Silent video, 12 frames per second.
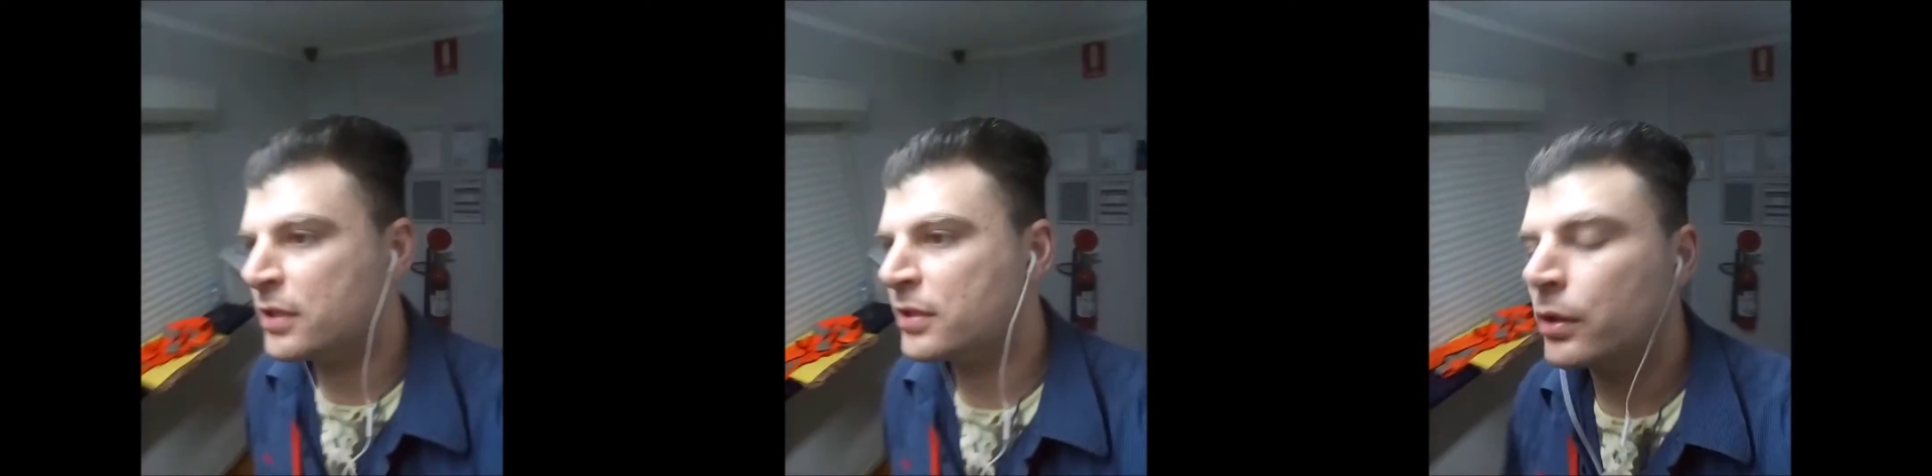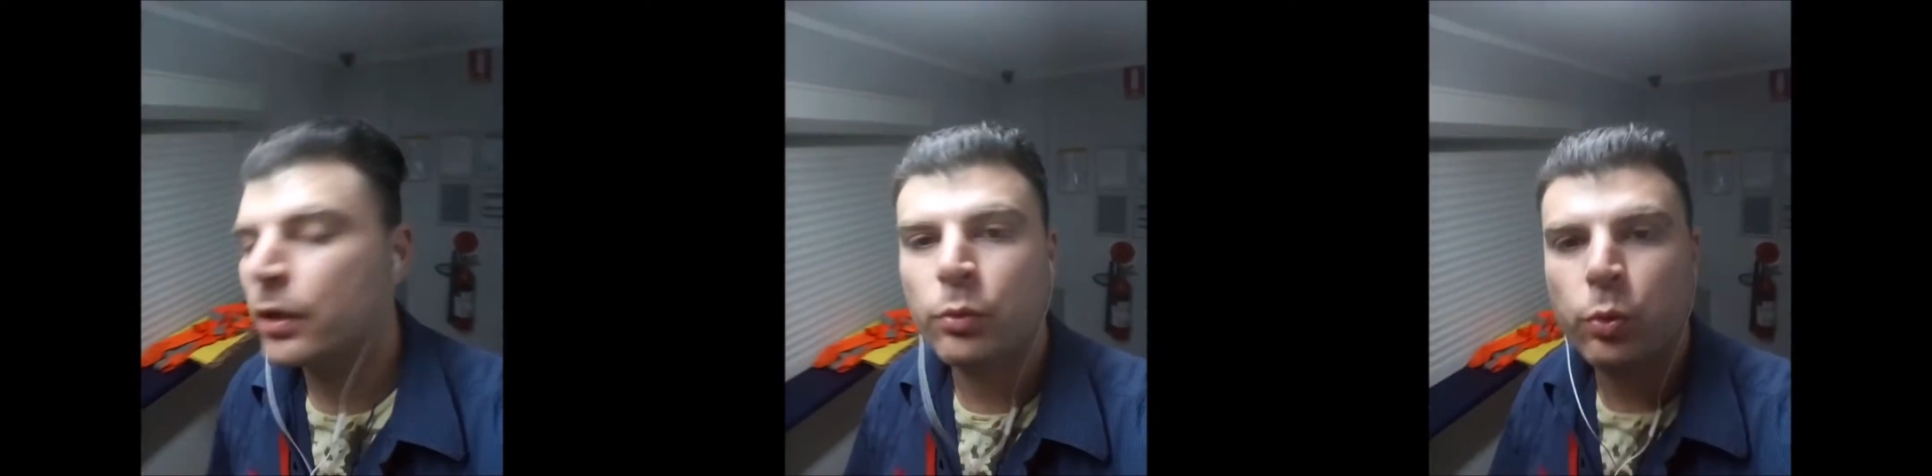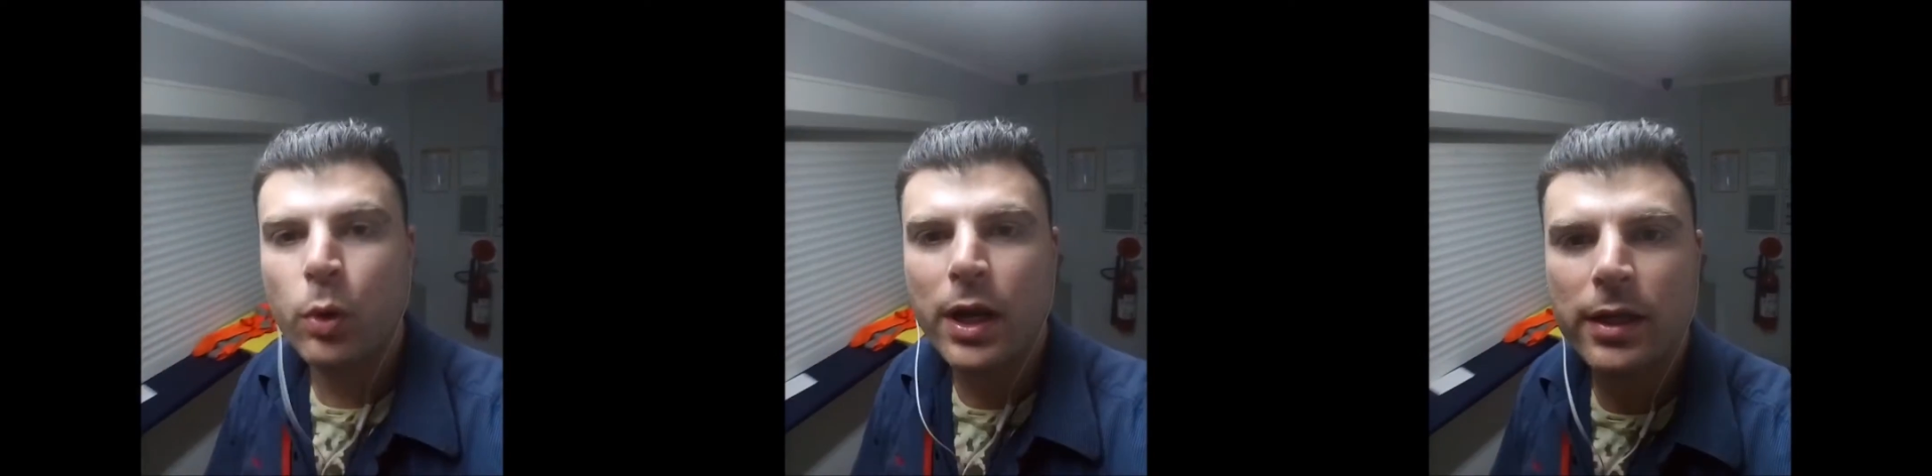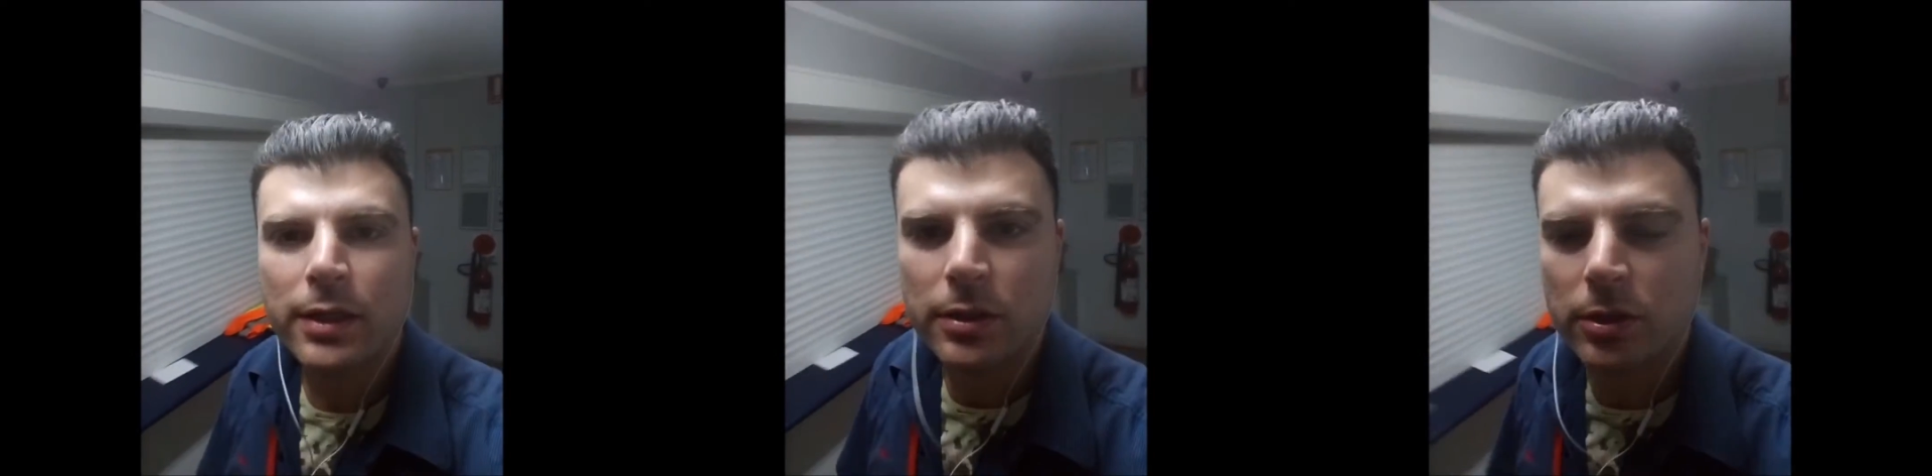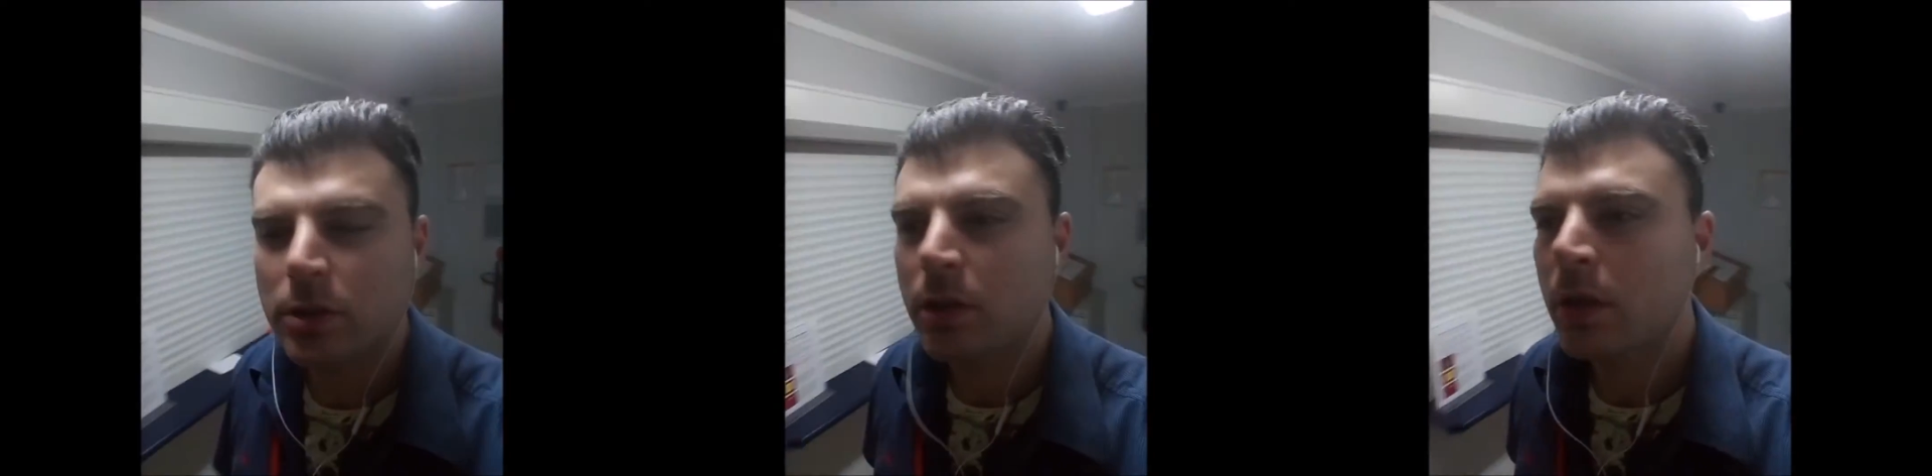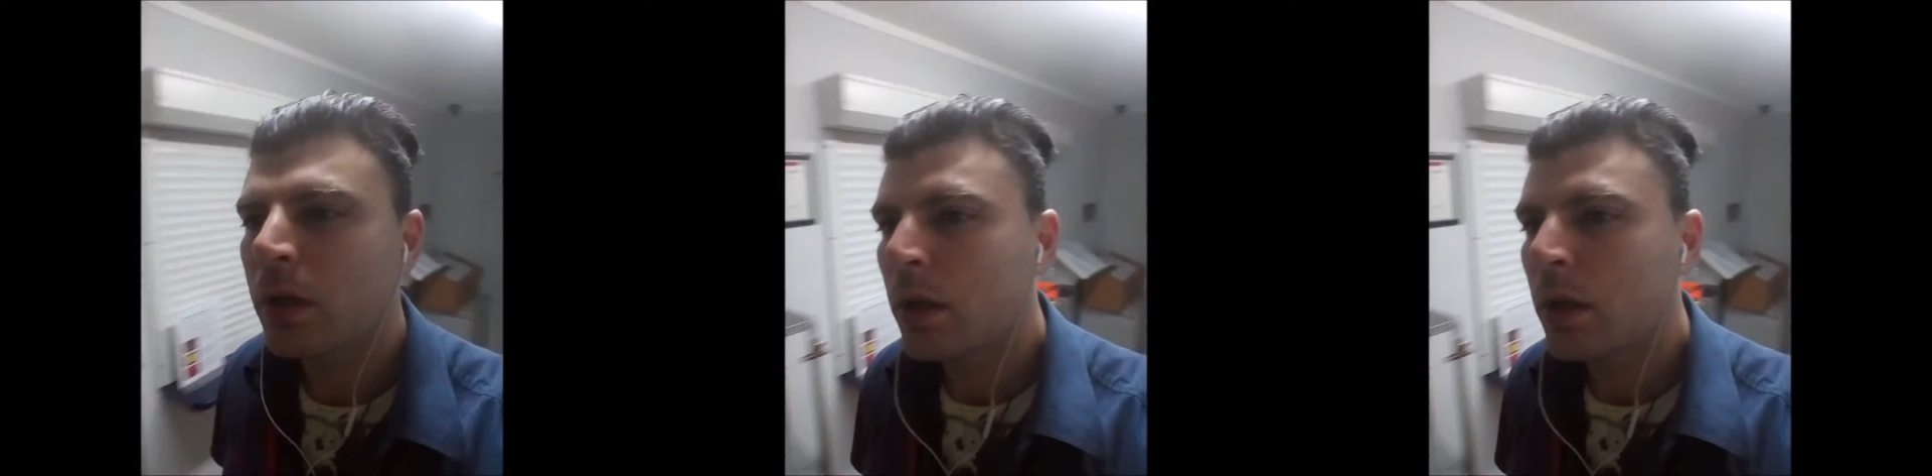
this rage